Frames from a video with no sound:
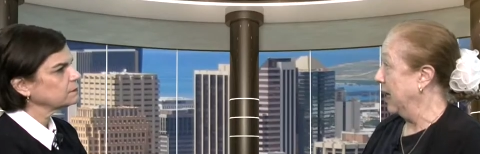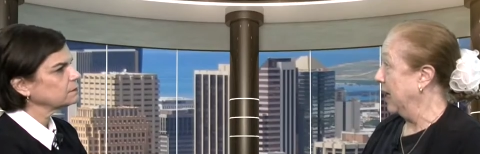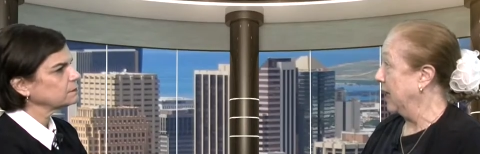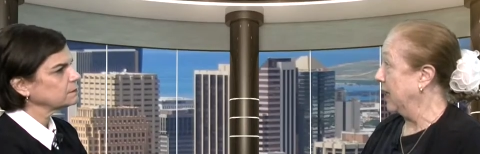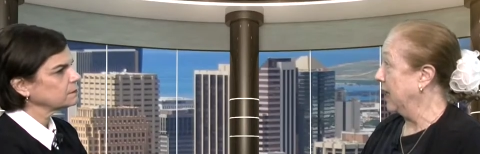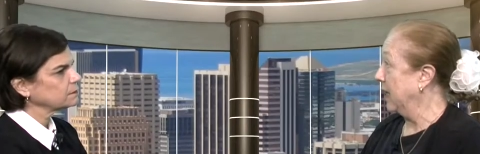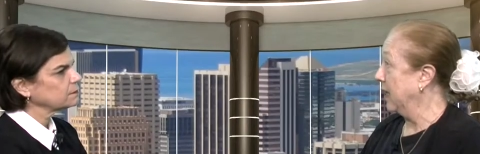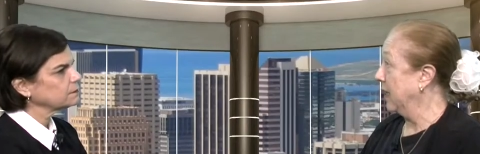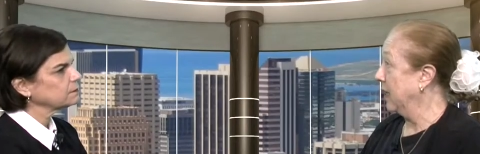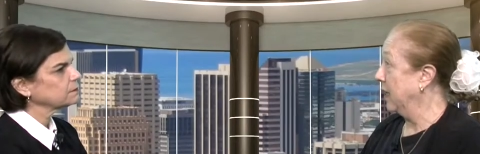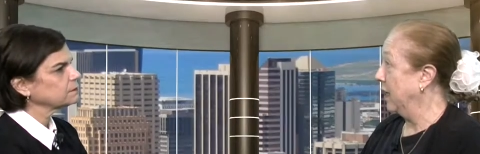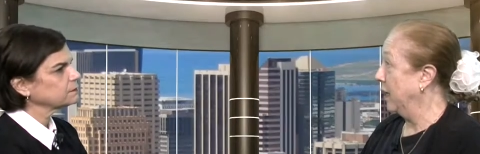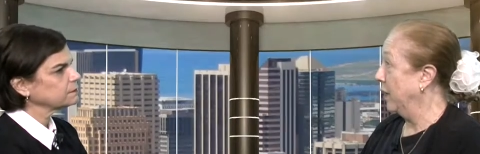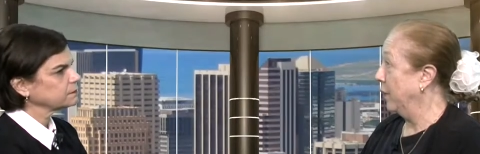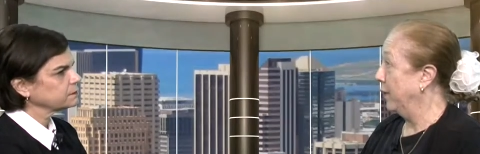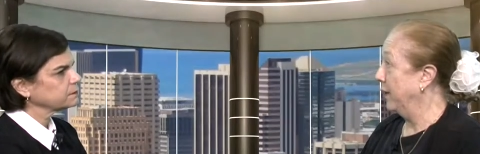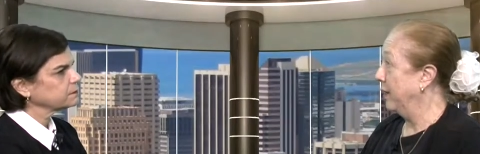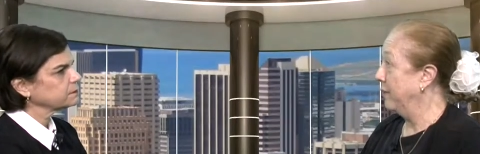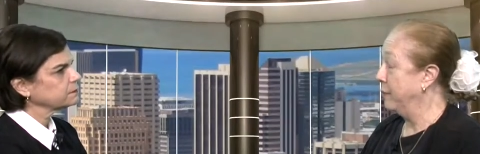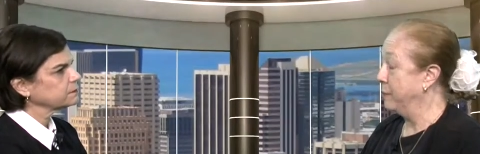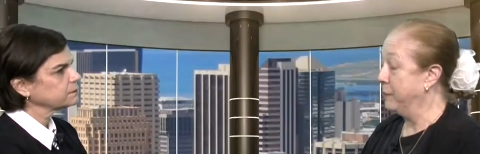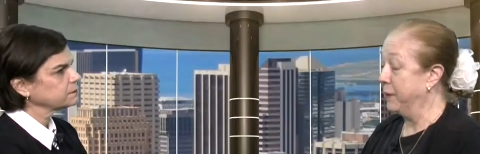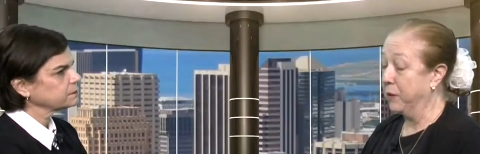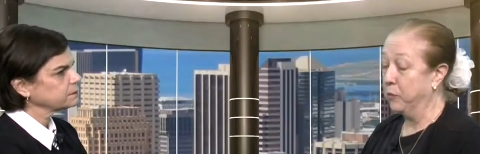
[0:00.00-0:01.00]
Speaker 1: you know, and
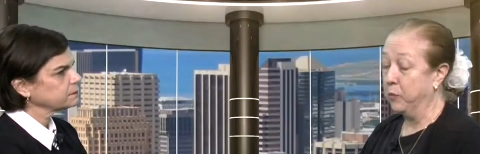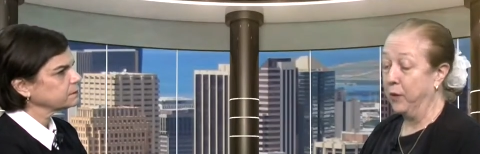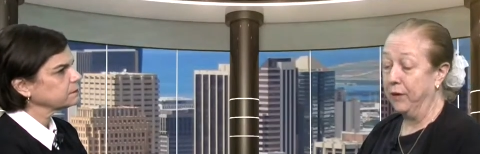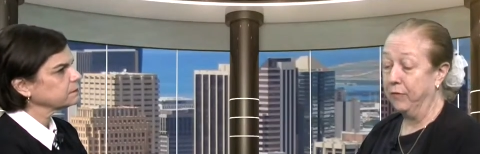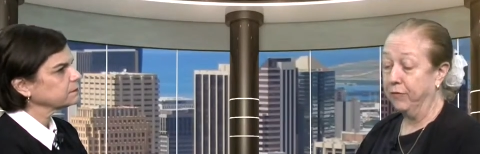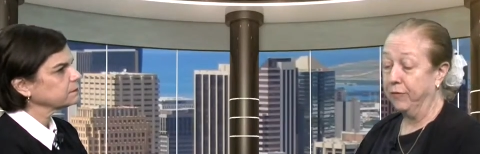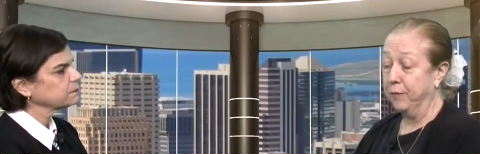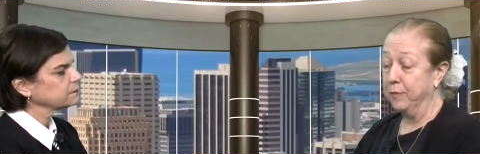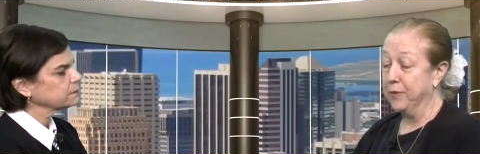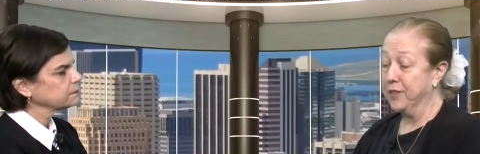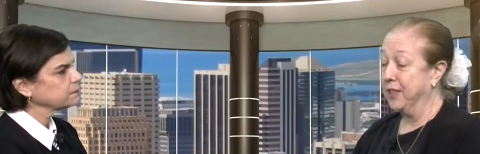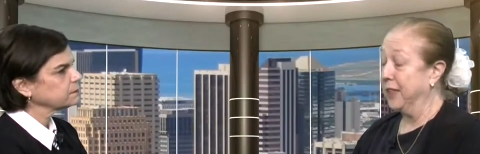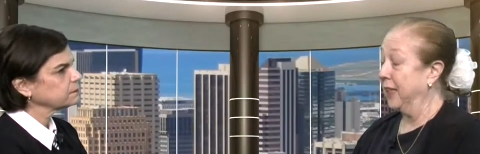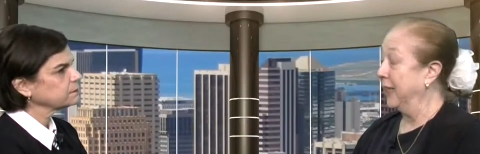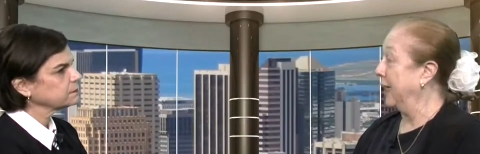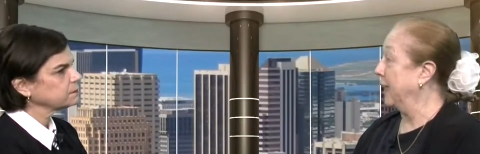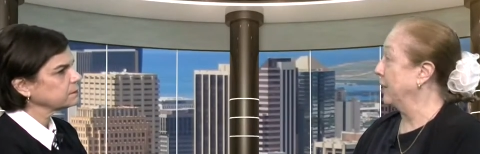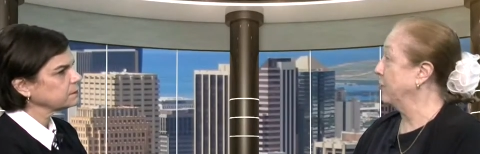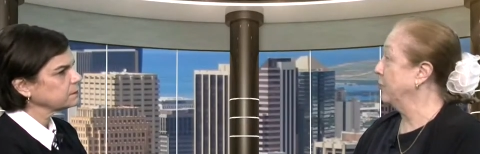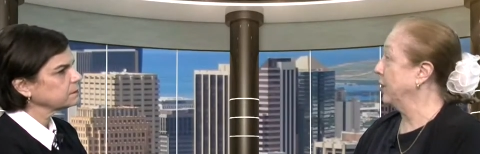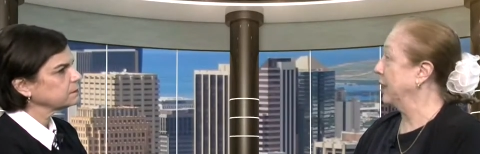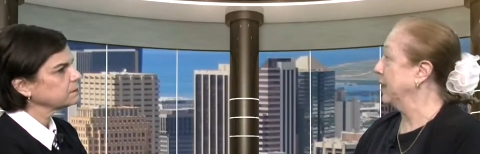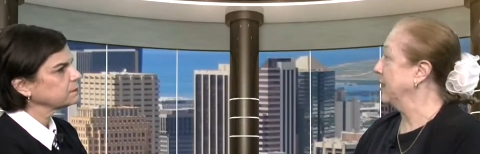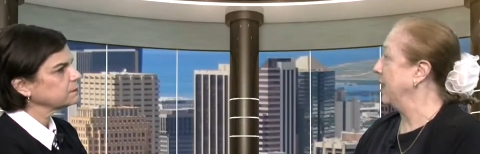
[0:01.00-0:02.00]
everybody went from
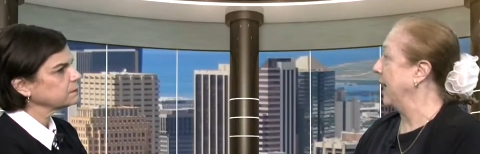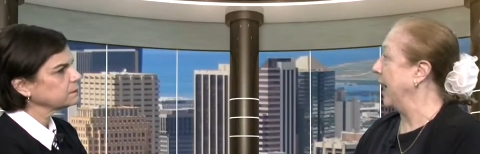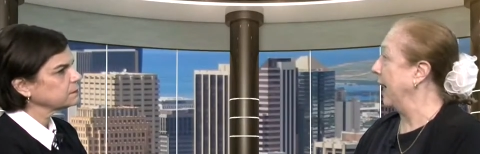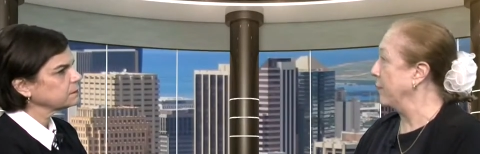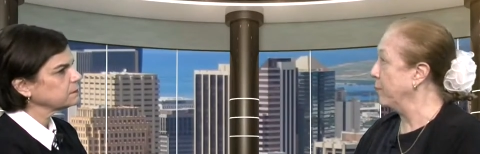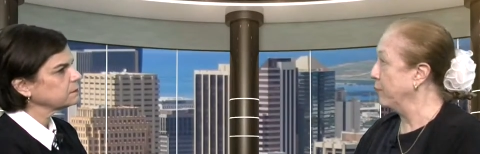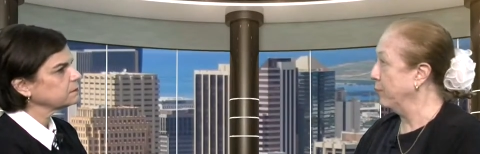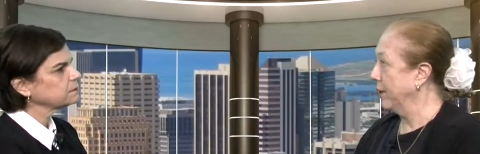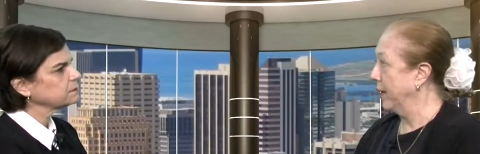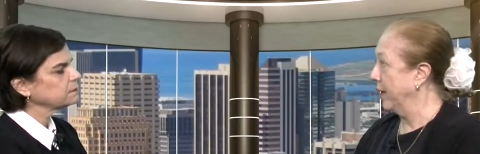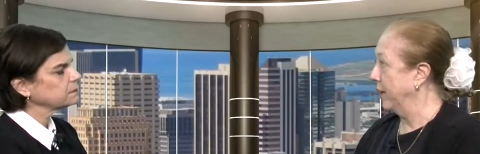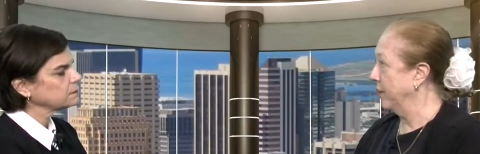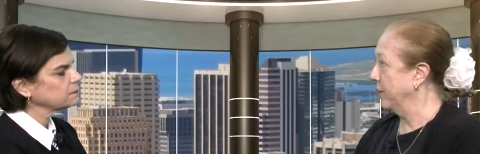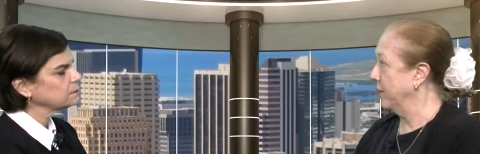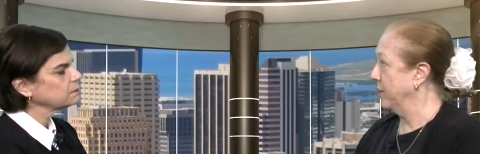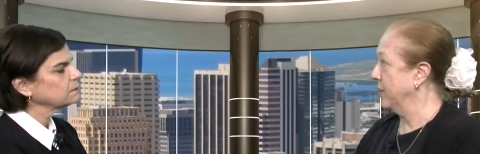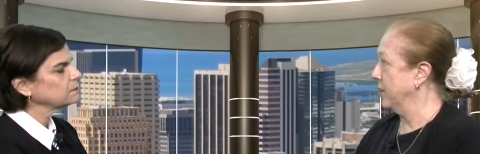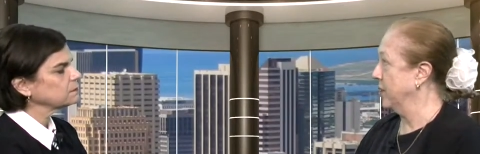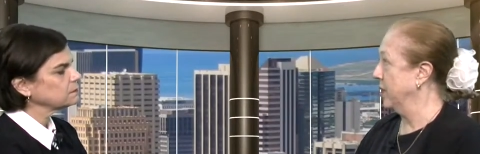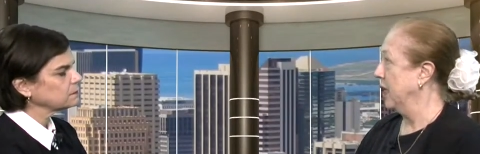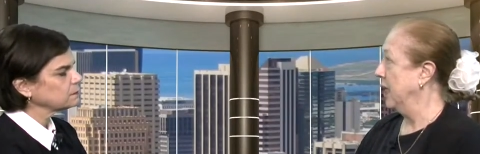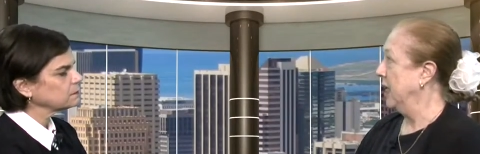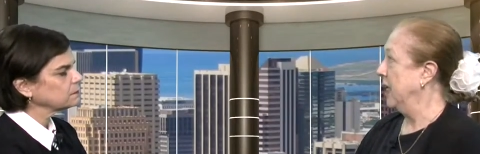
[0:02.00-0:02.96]
Selectric typewriters